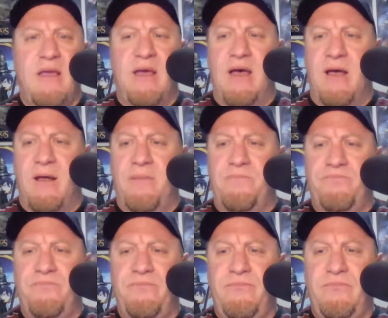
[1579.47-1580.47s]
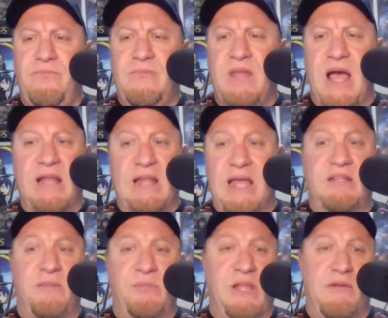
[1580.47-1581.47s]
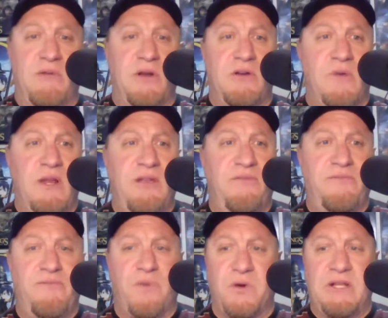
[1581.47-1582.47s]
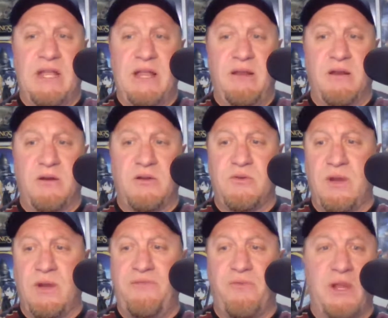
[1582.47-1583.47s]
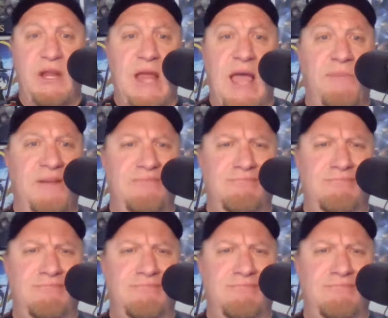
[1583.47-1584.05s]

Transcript: I like the Blade Runner 2014 or 2049, but